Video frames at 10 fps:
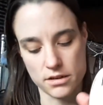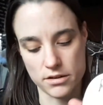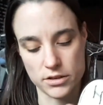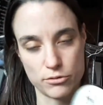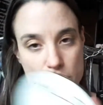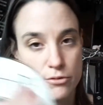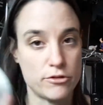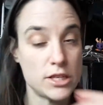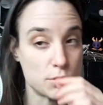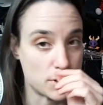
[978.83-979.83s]
That's why
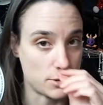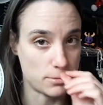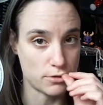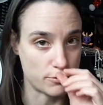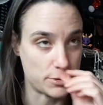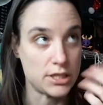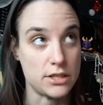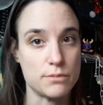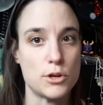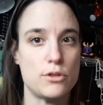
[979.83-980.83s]
obviously
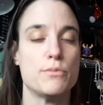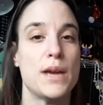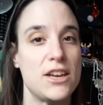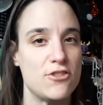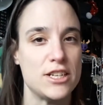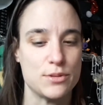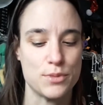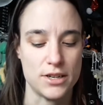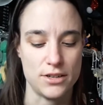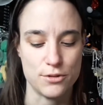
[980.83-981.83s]
the main reason
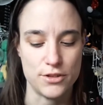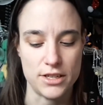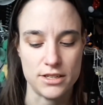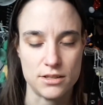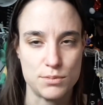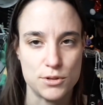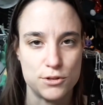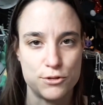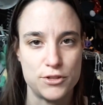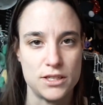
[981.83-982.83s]
why I got these is
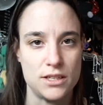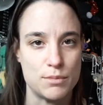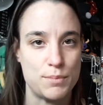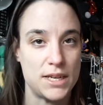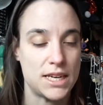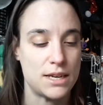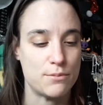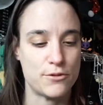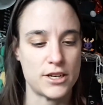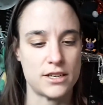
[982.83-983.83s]
because obviously I'm a big Him
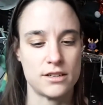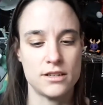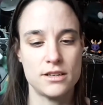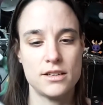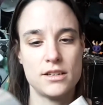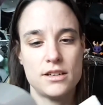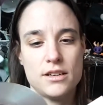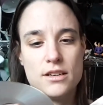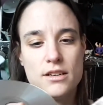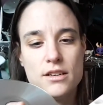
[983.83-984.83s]
fan.
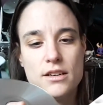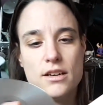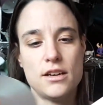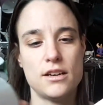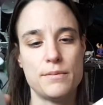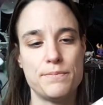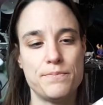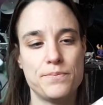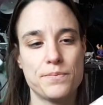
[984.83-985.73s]
And